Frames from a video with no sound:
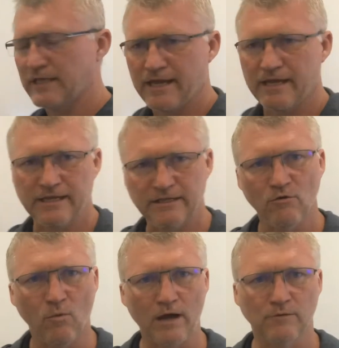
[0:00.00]
a
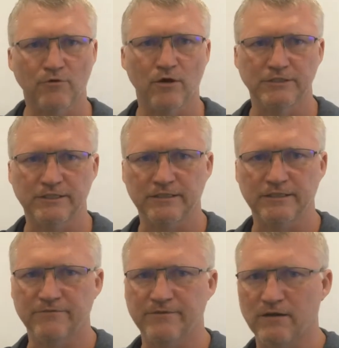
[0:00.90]
in-the-wild project that
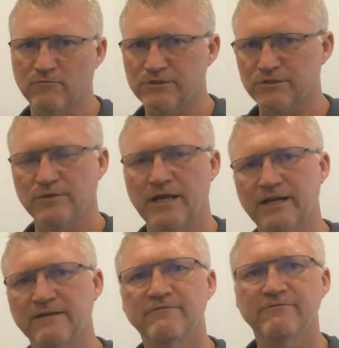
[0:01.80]
they found where someone had
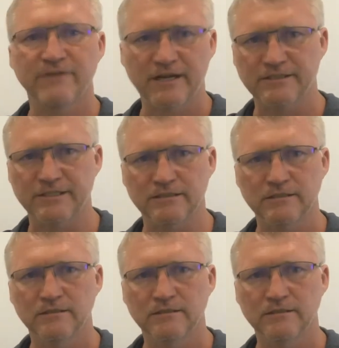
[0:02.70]
infected